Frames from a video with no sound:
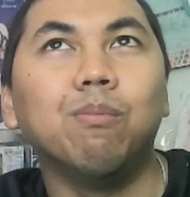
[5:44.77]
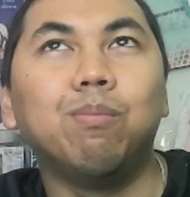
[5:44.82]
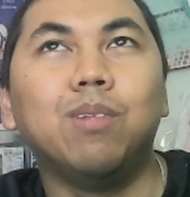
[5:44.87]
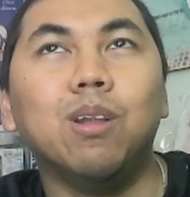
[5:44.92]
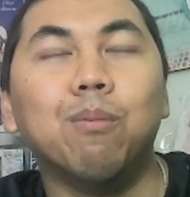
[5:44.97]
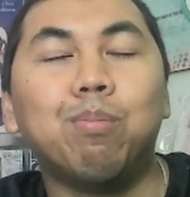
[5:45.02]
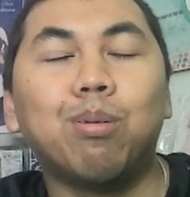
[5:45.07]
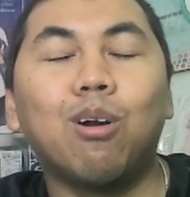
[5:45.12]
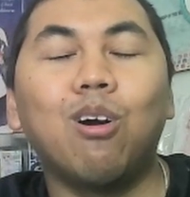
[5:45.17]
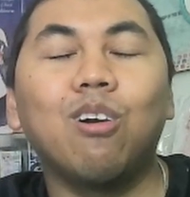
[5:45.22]

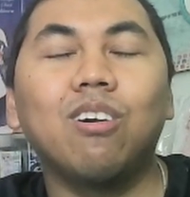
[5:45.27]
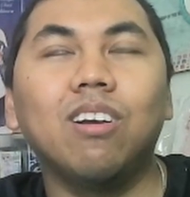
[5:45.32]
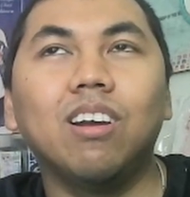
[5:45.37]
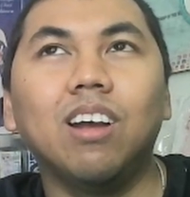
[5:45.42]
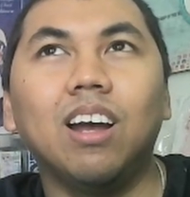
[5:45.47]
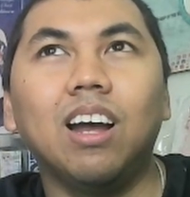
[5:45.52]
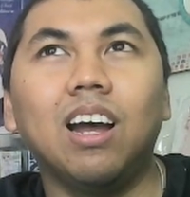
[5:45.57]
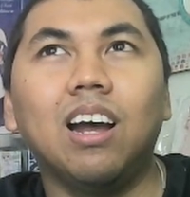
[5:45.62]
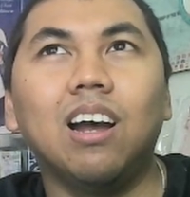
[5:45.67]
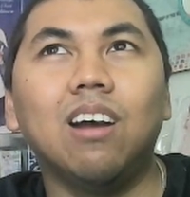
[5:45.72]

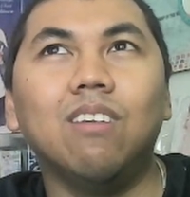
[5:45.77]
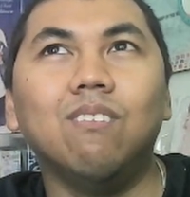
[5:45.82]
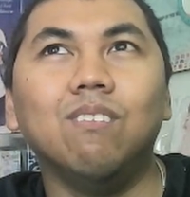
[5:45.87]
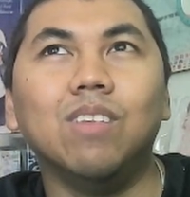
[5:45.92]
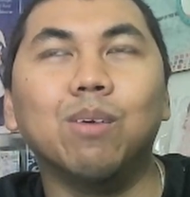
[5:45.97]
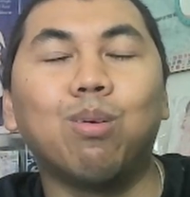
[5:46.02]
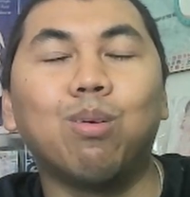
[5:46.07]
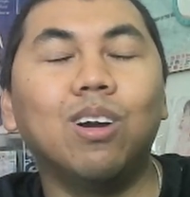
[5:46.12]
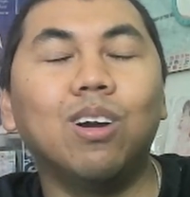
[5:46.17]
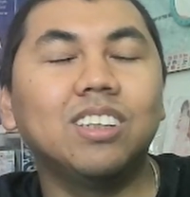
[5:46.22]

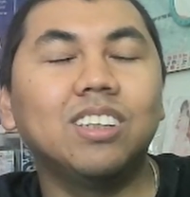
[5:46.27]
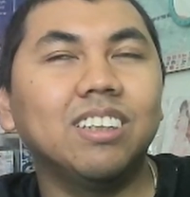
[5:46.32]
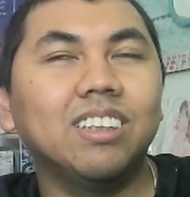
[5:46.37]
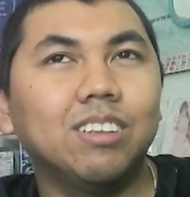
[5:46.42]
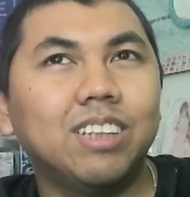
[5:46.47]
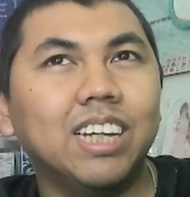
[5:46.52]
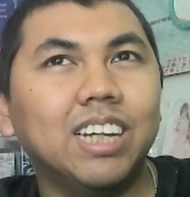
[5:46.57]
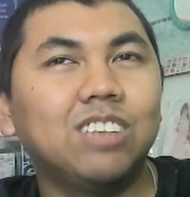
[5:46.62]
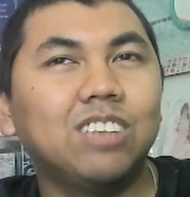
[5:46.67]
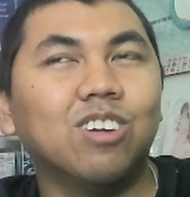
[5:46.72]

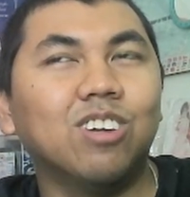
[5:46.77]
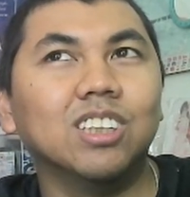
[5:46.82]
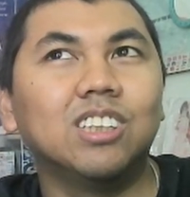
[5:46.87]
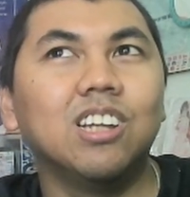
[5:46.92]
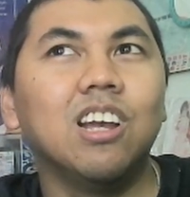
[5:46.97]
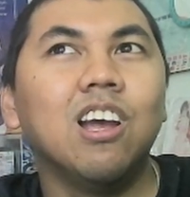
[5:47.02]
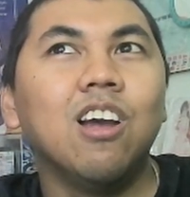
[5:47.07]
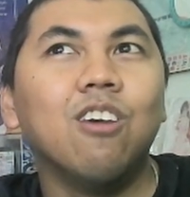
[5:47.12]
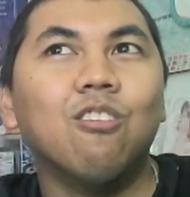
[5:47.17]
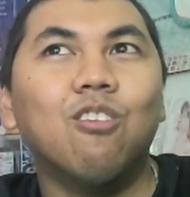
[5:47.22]
process was,